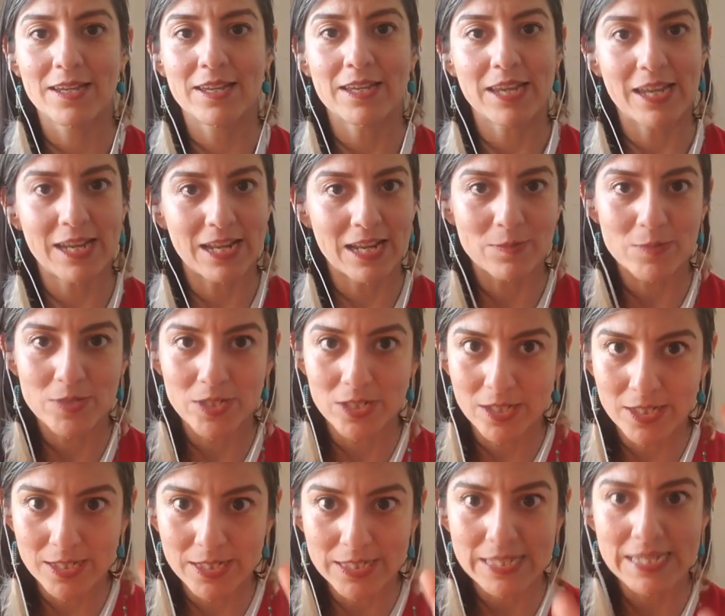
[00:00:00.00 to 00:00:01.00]
and I'm
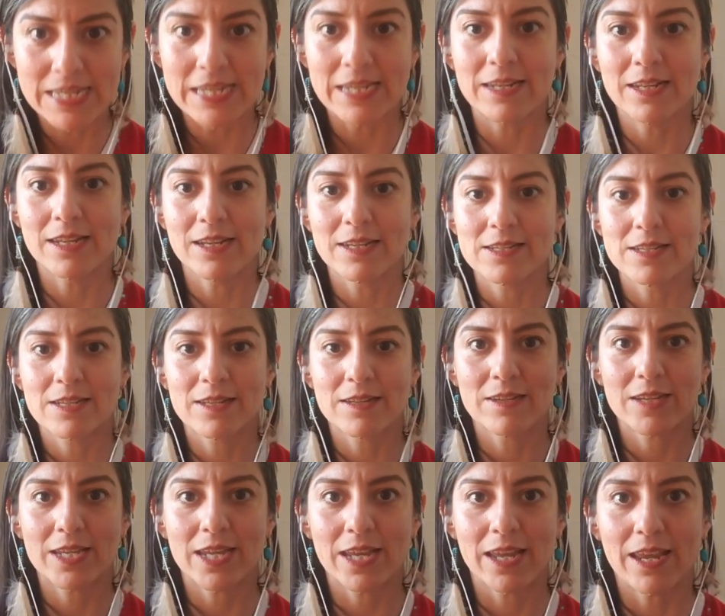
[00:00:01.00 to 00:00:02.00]
just seeing it,
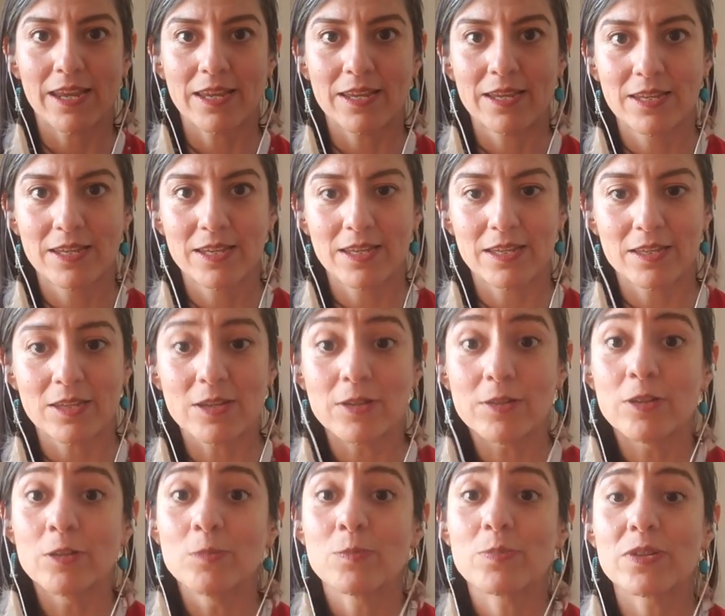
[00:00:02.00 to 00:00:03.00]
okay? Your
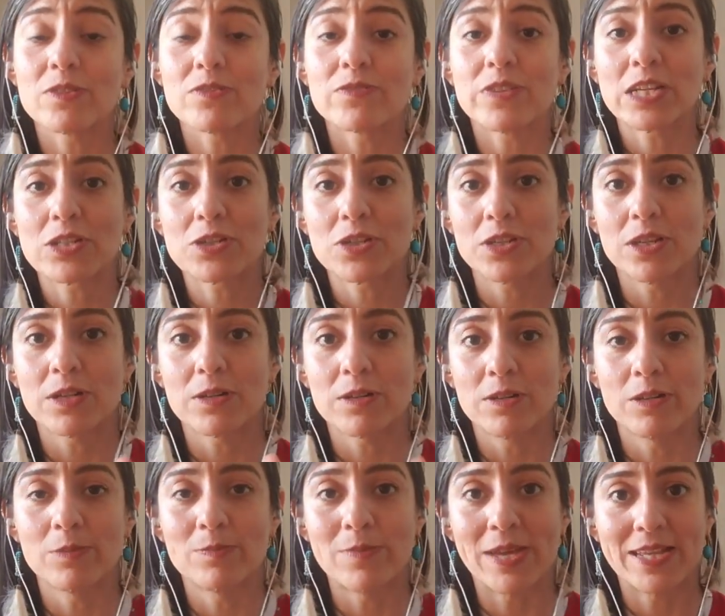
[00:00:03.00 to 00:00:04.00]
own perfection, your
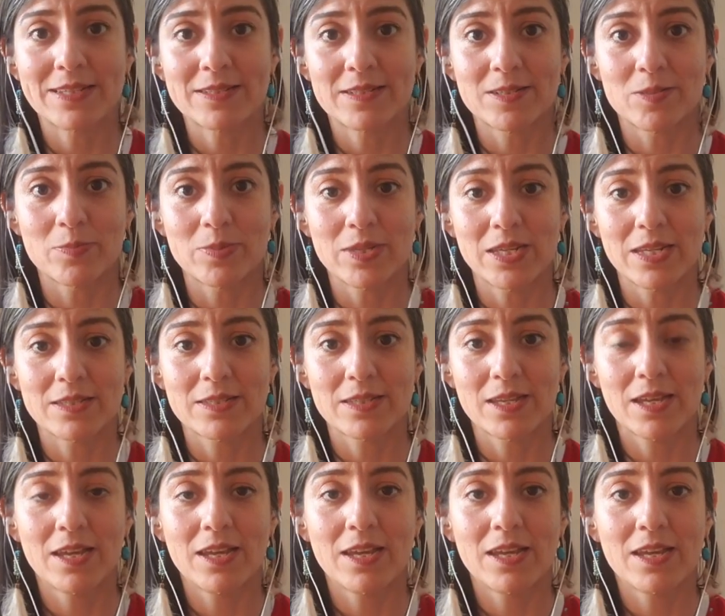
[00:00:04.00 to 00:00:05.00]
own masterpiece,
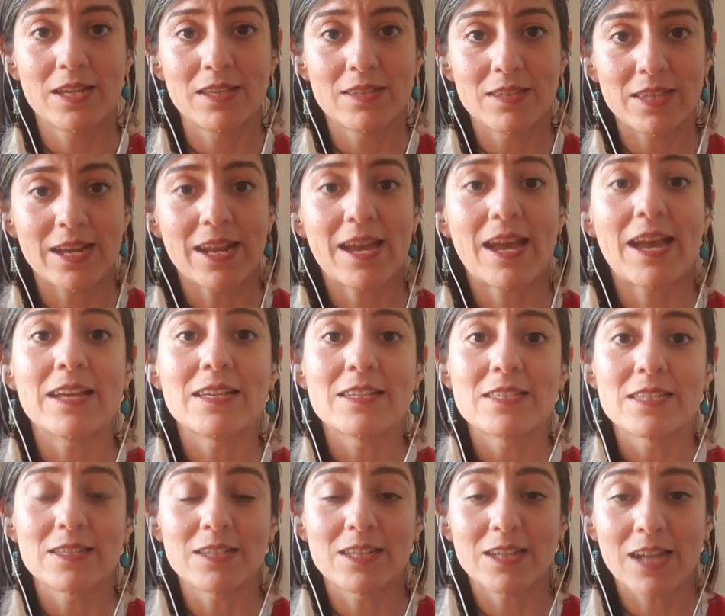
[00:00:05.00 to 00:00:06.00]
that
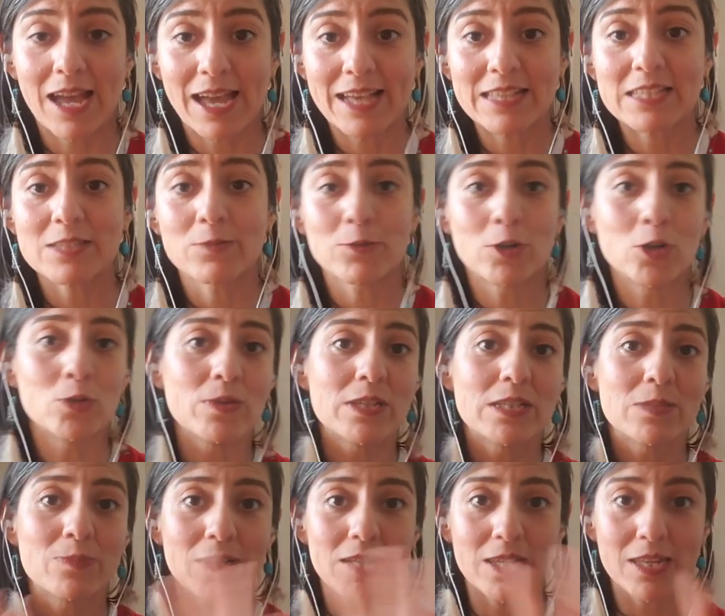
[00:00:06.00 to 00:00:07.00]
has always
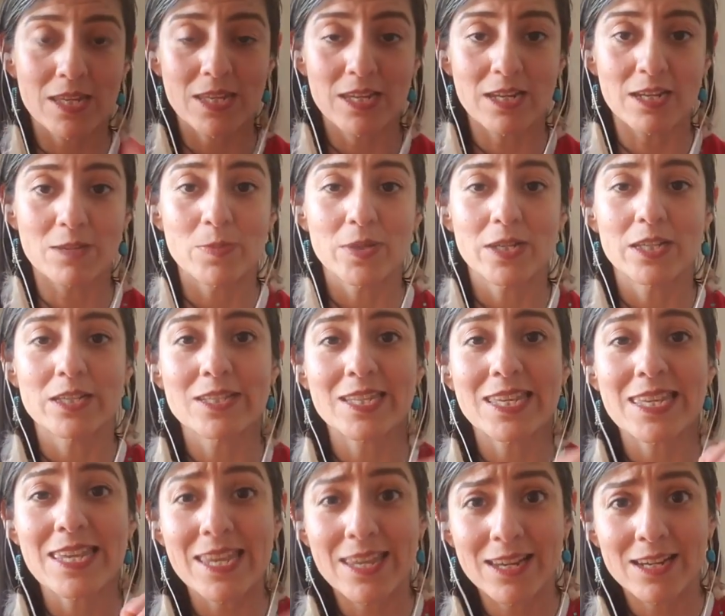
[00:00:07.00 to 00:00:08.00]
been here, but it's
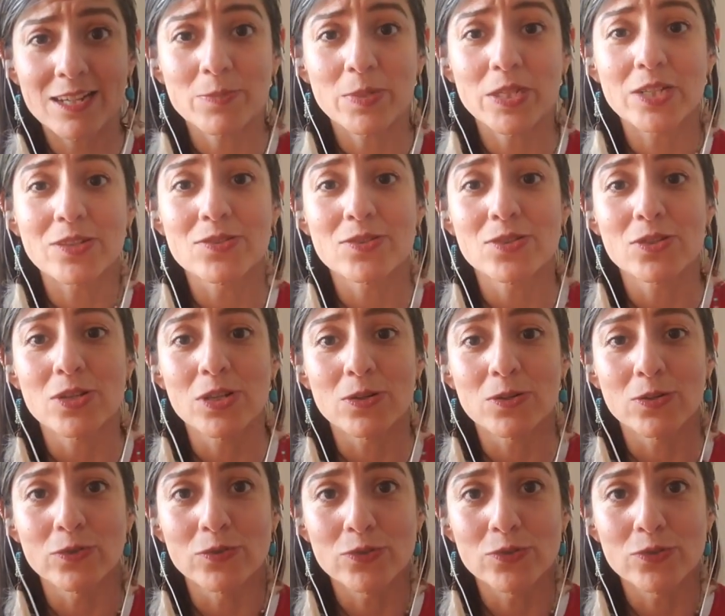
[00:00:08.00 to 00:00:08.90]
here because of your own